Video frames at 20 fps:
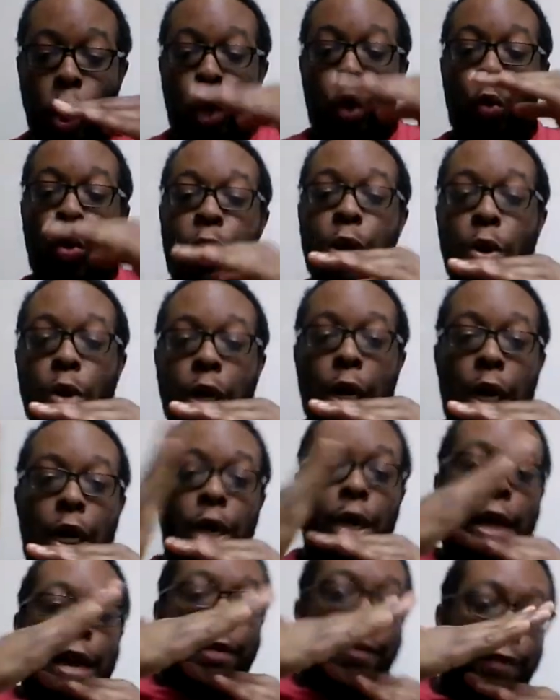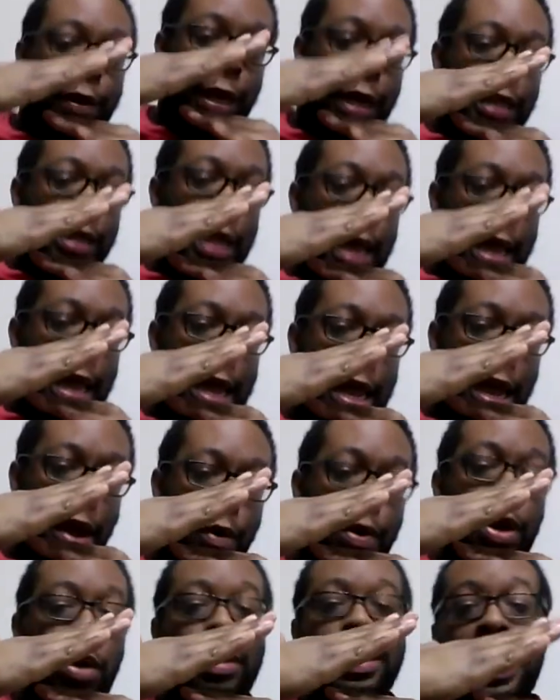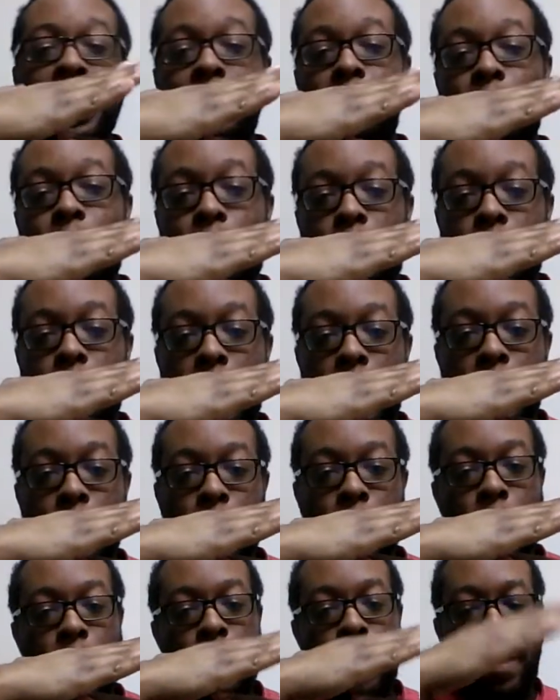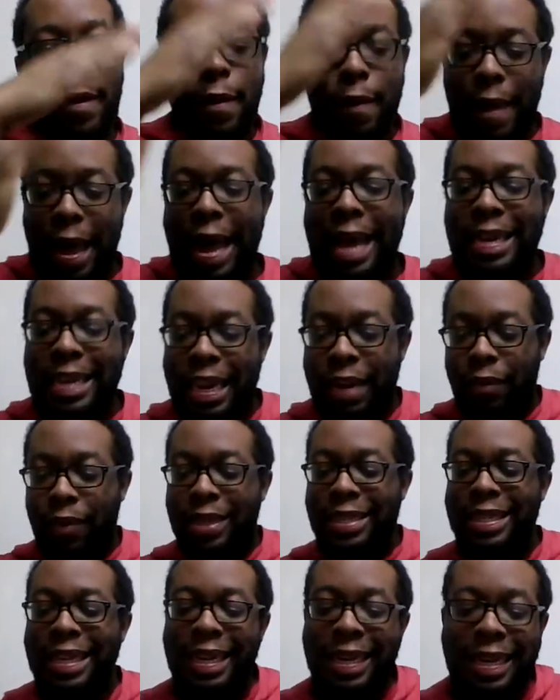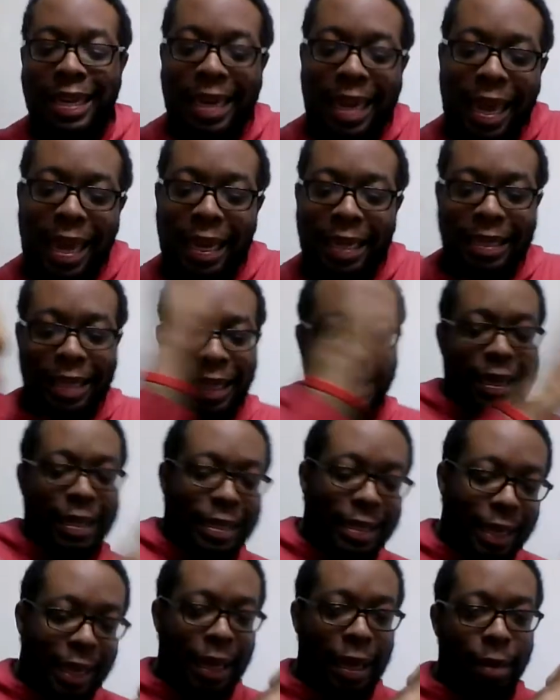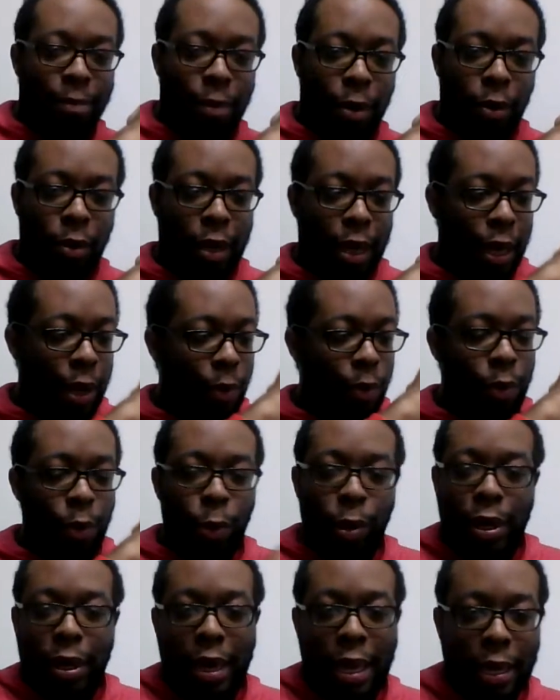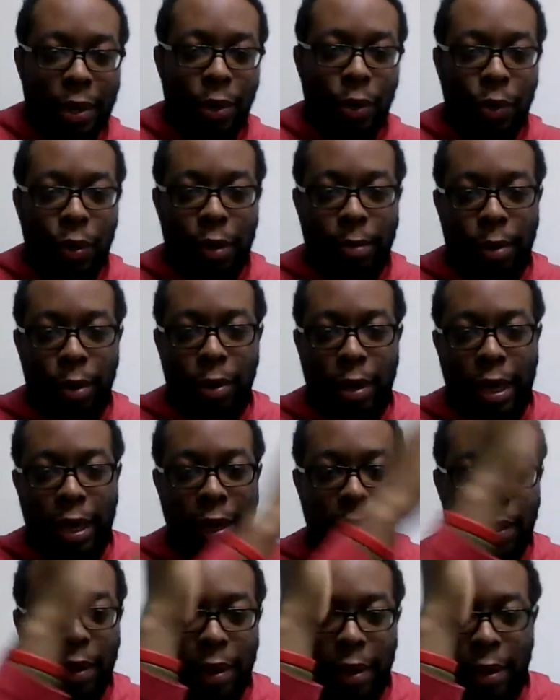We're going to curve that freaking thing, or we're going to say it's a first down. I never seen the dang thing slant, bro. Like, what are they doing, bro? Like,